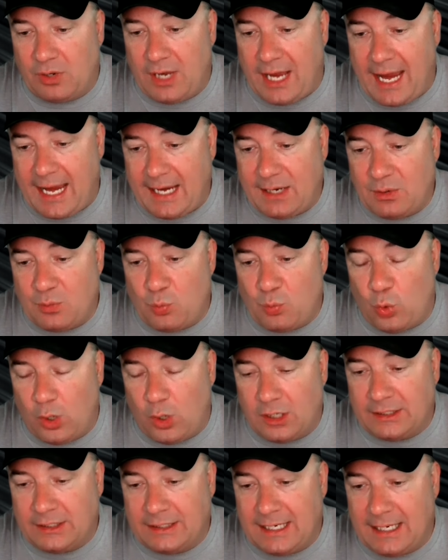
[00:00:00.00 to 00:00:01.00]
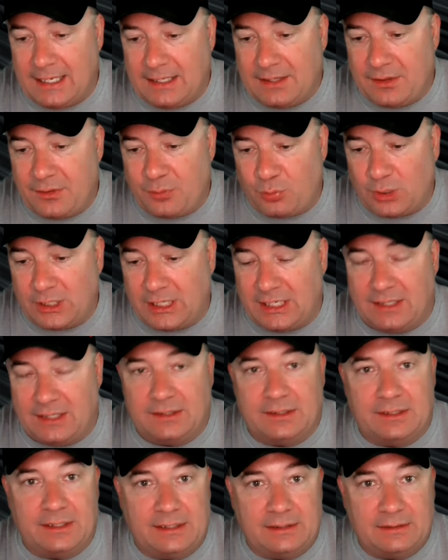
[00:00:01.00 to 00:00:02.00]
813.
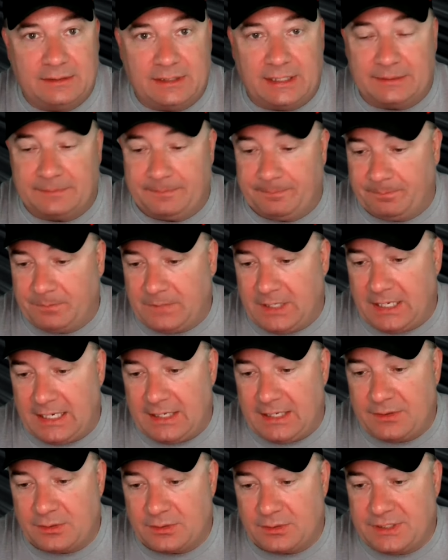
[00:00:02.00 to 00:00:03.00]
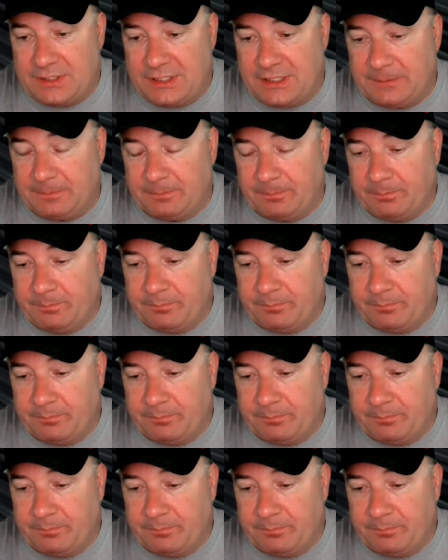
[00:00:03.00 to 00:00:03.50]
Yeah, 813.